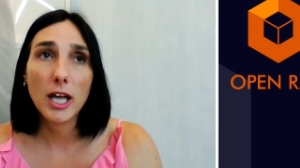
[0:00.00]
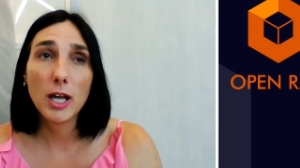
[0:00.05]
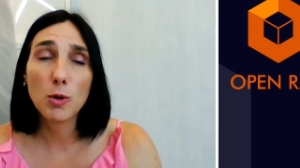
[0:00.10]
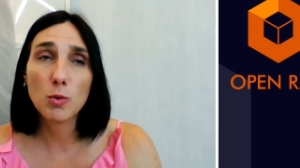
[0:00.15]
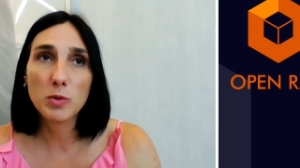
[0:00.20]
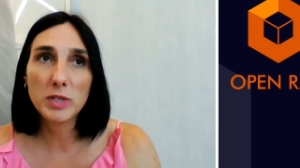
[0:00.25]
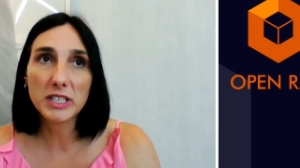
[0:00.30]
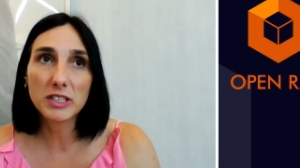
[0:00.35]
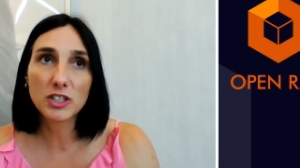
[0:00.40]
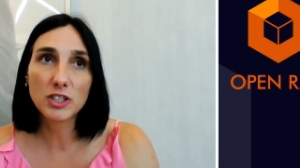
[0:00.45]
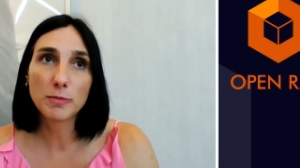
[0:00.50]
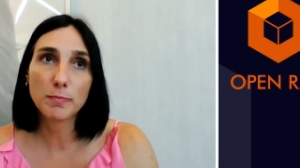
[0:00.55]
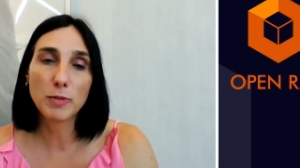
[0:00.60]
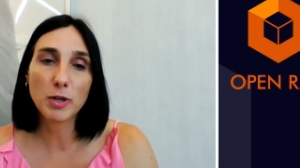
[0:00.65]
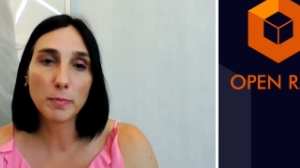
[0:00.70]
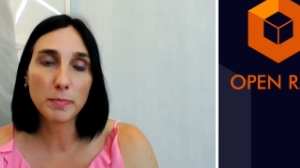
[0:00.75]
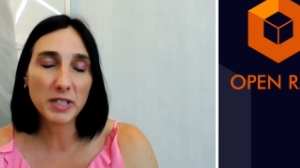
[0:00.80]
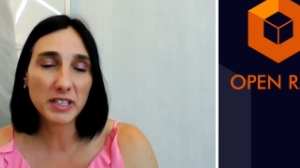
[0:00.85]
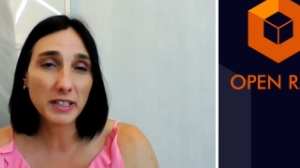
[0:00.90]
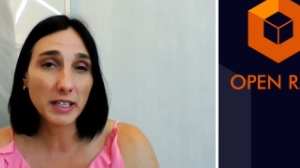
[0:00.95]
eh, which
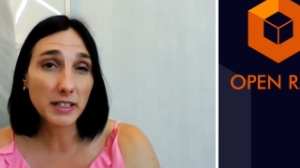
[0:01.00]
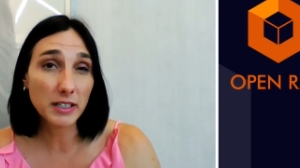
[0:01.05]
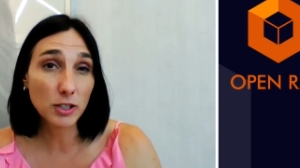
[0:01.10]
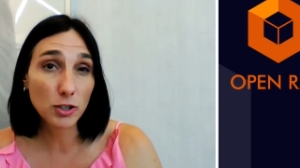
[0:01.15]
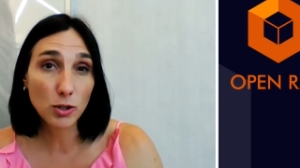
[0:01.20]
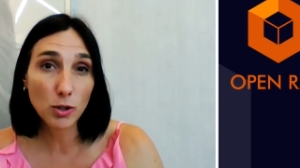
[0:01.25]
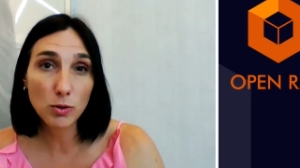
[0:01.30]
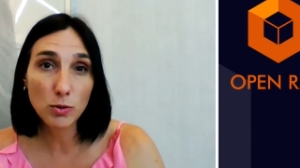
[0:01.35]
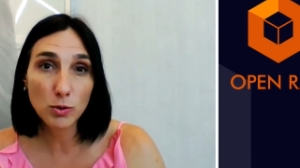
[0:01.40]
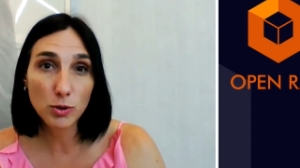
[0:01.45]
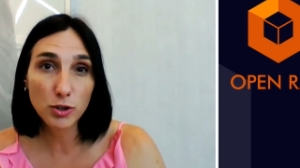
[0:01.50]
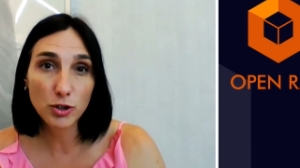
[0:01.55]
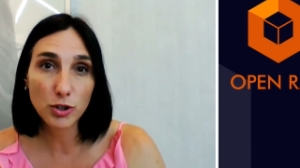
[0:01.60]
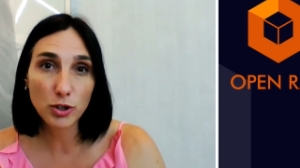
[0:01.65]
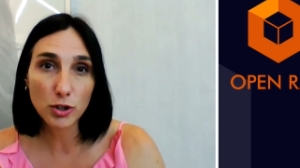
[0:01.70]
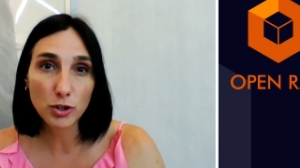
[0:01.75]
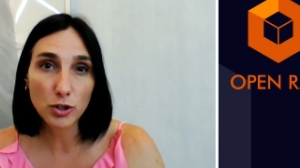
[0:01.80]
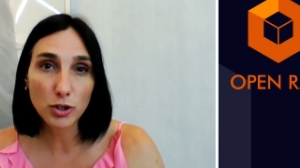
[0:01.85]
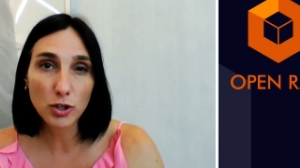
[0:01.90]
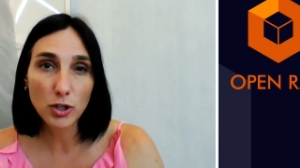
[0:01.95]
proprietary
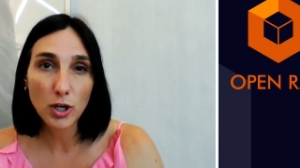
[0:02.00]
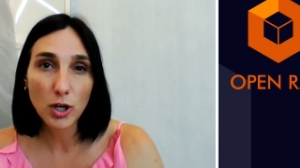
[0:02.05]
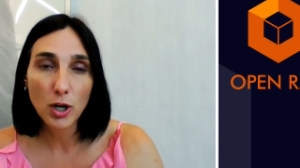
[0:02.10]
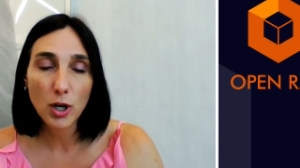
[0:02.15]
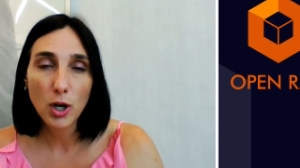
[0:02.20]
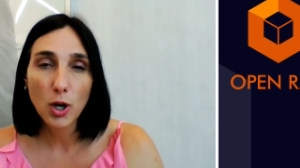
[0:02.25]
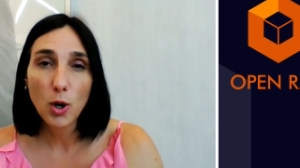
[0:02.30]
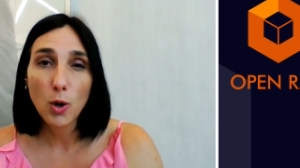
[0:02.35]
solutions,